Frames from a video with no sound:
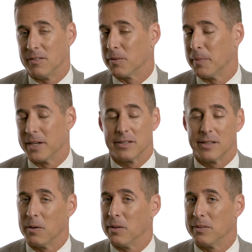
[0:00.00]
information
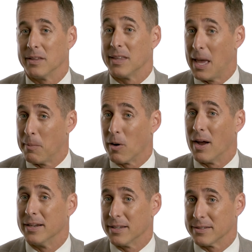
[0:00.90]
that the
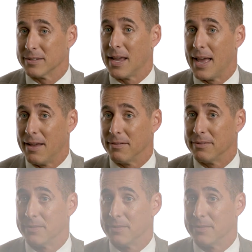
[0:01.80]
MRI doesn't have.